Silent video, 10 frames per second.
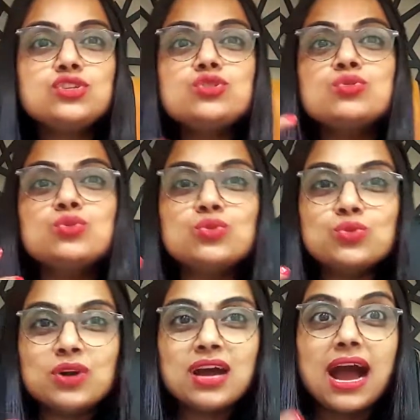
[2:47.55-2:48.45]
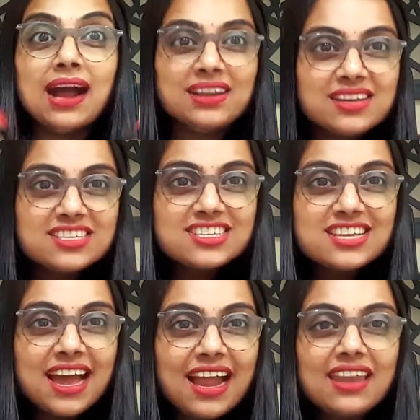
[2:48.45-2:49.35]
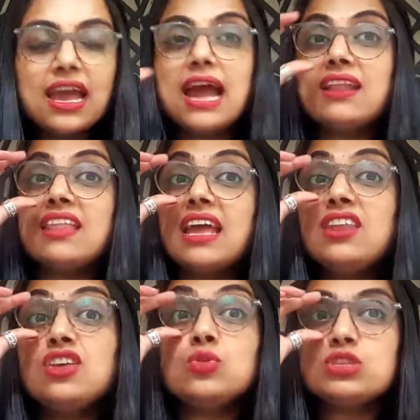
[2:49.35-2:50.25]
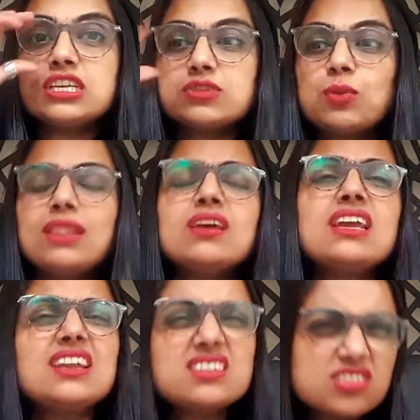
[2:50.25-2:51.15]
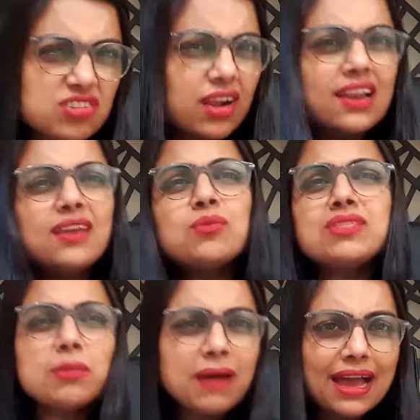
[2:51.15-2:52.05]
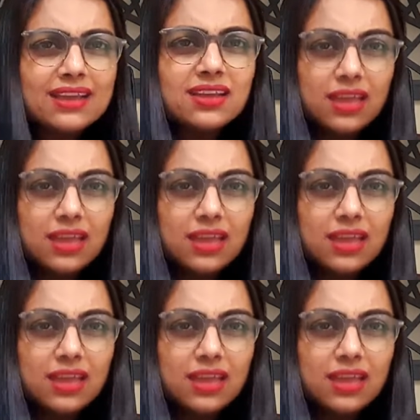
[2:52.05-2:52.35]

to understand and then use it when the kid is struggling with the bag,